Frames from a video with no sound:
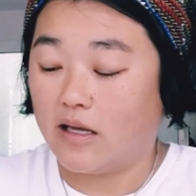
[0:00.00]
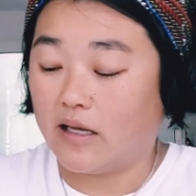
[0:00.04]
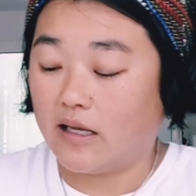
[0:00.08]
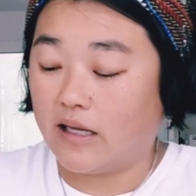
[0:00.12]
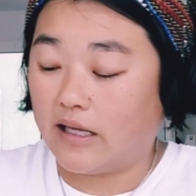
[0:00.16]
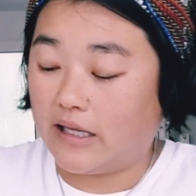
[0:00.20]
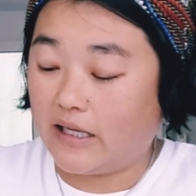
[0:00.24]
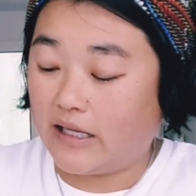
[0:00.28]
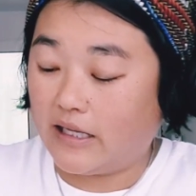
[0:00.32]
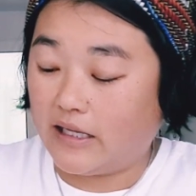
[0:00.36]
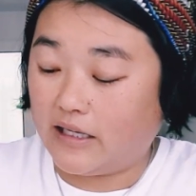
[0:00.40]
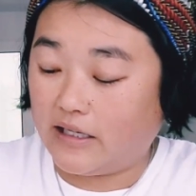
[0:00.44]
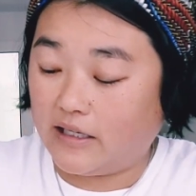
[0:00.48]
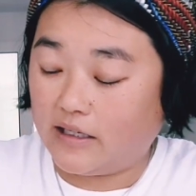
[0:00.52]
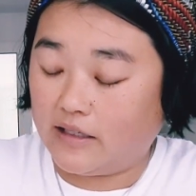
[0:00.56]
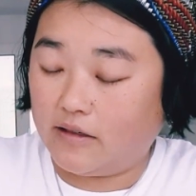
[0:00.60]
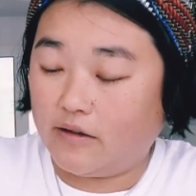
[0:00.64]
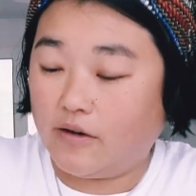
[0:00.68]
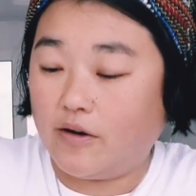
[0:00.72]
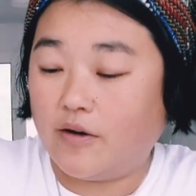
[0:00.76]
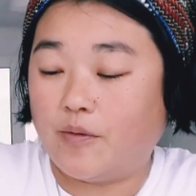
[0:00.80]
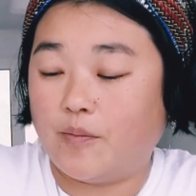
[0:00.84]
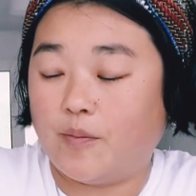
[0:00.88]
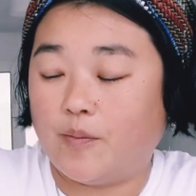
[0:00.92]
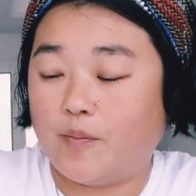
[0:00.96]
And
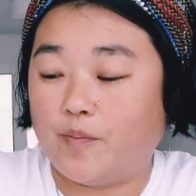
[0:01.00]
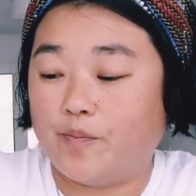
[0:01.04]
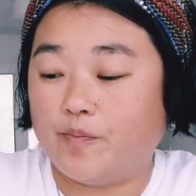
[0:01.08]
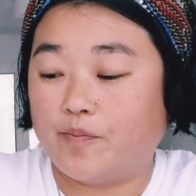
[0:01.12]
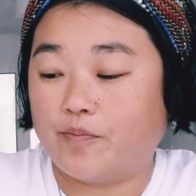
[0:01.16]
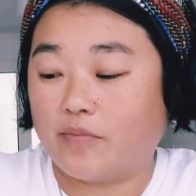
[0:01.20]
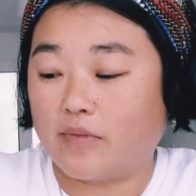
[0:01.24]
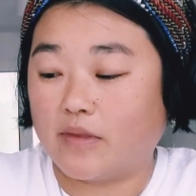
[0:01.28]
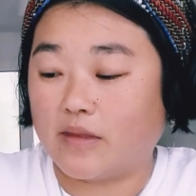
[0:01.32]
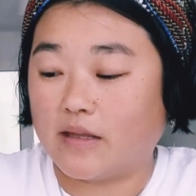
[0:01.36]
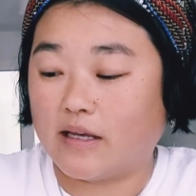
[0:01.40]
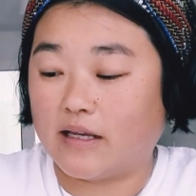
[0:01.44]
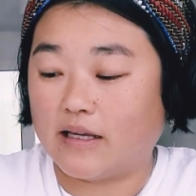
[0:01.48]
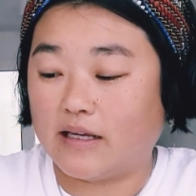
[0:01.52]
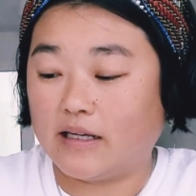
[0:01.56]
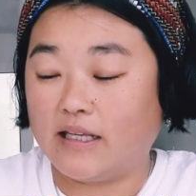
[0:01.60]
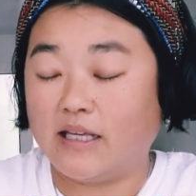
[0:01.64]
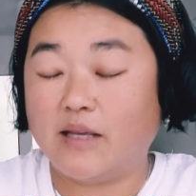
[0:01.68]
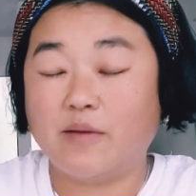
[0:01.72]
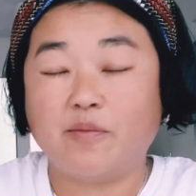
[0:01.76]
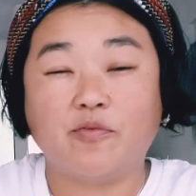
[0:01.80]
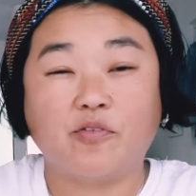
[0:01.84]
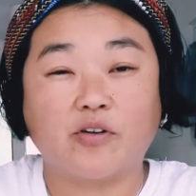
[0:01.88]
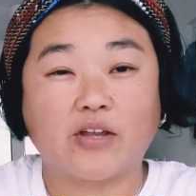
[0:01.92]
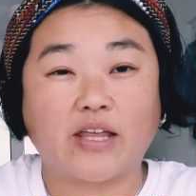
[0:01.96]
I
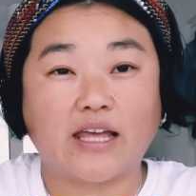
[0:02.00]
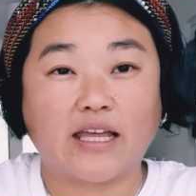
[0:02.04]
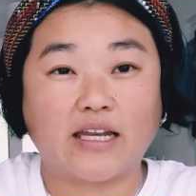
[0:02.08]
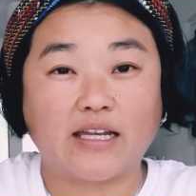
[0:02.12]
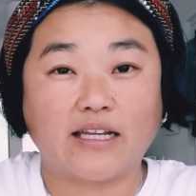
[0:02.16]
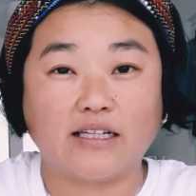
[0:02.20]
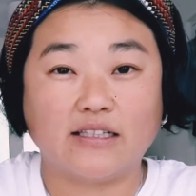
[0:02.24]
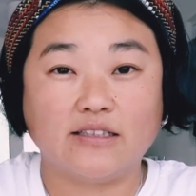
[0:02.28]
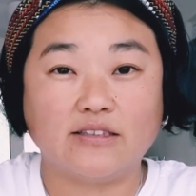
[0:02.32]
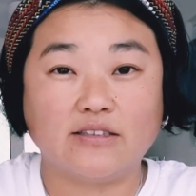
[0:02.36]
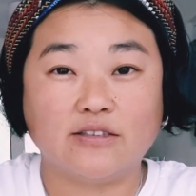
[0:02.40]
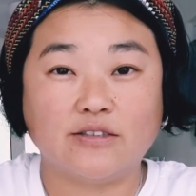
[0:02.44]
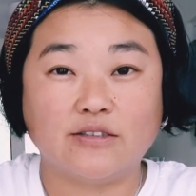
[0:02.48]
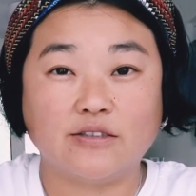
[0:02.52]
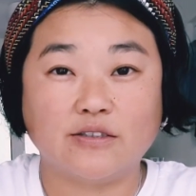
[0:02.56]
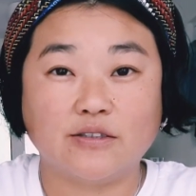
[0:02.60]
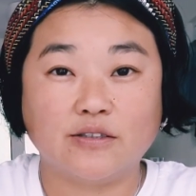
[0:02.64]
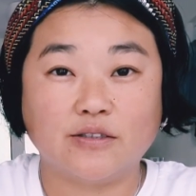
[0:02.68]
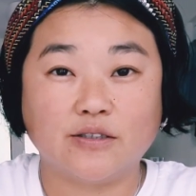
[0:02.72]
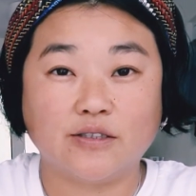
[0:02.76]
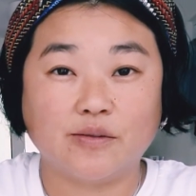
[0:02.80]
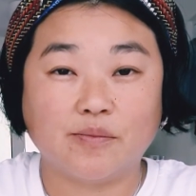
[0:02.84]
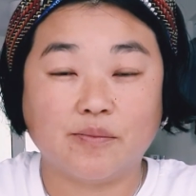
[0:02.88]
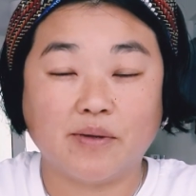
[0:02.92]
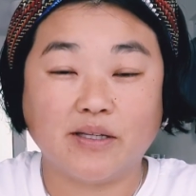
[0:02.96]
keep forgetting
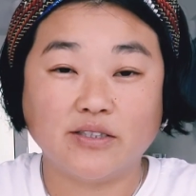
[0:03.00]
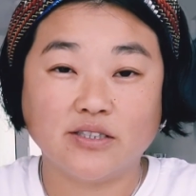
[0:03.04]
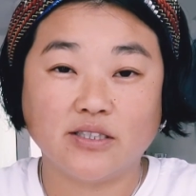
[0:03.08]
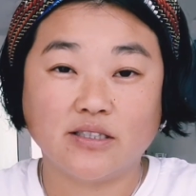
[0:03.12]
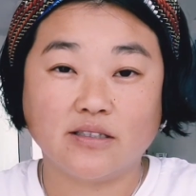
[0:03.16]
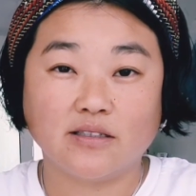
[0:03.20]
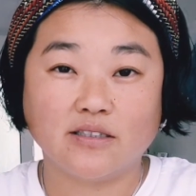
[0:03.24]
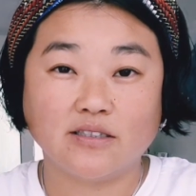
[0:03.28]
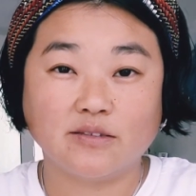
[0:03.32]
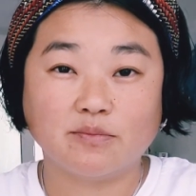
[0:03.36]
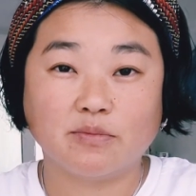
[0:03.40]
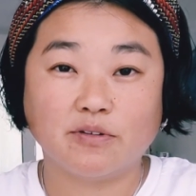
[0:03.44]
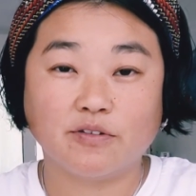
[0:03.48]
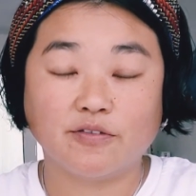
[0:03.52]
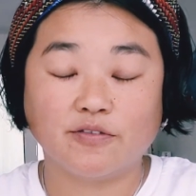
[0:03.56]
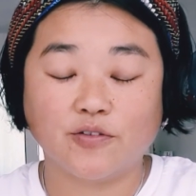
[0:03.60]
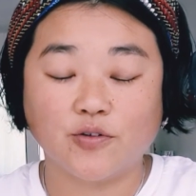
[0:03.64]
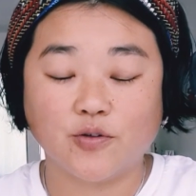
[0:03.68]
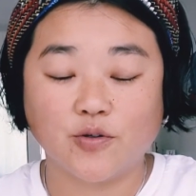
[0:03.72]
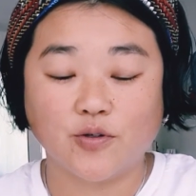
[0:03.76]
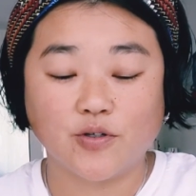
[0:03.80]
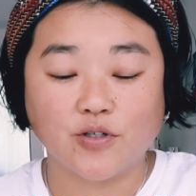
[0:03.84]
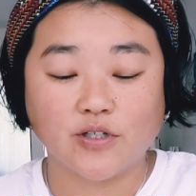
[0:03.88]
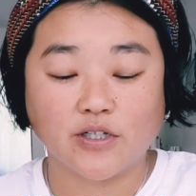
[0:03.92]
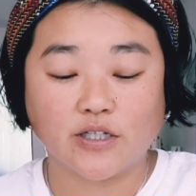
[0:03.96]
to mention this
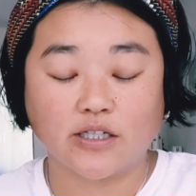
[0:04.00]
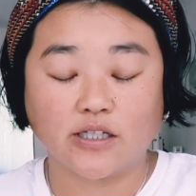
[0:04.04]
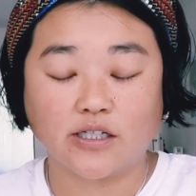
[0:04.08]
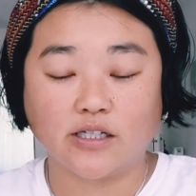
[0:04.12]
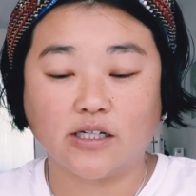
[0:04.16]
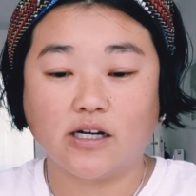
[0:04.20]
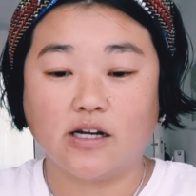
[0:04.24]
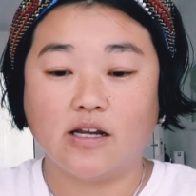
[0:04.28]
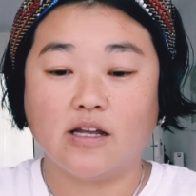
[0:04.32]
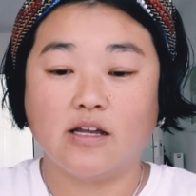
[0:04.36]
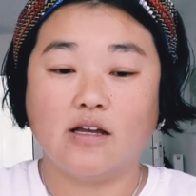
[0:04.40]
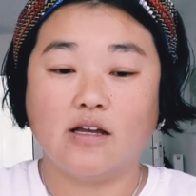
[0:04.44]
before.